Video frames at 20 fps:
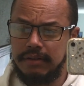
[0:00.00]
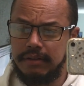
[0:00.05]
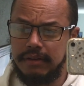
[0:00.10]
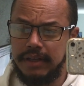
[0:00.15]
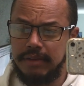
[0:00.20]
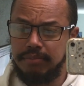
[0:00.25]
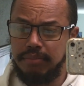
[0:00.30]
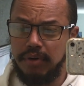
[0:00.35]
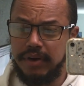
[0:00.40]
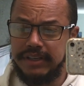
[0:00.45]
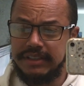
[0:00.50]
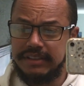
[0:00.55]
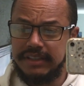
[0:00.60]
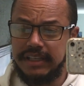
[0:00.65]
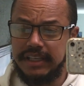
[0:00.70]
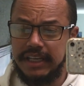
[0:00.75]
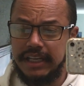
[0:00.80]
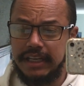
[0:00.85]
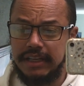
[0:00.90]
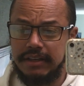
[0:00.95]
That point is
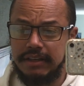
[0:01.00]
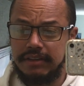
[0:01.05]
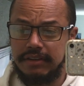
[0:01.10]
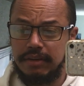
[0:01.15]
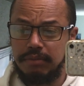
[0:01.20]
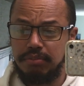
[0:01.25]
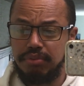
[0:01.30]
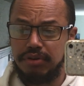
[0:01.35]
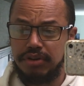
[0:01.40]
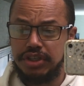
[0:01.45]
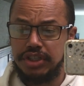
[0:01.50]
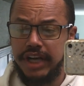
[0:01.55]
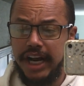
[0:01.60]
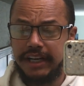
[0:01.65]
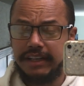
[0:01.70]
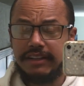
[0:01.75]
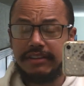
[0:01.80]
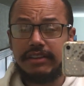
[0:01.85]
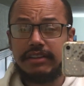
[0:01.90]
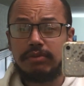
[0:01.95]
key. They're
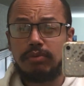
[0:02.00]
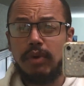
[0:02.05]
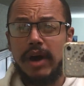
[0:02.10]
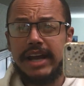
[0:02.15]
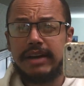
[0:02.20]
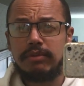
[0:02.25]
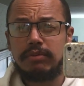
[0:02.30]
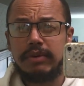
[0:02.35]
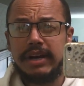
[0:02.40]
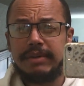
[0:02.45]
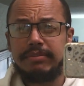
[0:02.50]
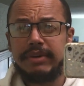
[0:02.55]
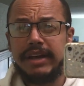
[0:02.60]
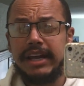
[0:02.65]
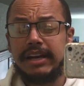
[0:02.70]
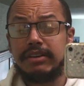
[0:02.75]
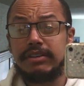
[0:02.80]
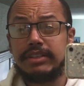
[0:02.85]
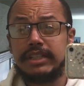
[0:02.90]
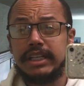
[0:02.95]
projecting this white rape
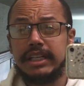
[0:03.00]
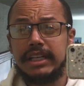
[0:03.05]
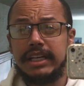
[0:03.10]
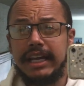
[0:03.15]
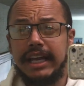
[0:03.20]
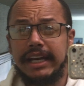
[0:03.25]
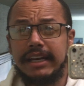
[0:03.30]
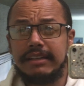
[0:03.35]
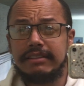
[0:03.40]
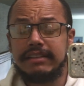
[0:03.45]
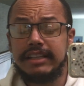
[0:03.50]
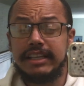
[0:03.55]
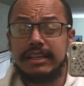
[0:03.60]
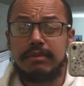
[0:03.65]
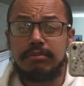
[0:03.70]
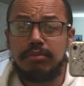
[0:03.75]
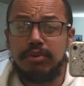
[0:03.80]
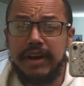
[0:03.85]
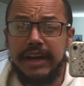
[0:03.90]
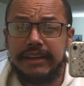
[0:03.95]
energy, and it's getting
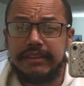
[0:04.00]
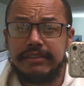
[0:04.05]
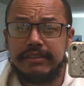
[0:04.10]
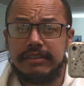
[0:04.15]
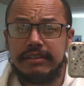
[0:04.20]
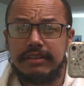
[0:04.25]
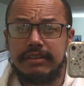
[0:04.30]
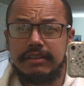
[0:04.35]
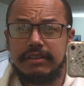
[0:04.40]
embraced.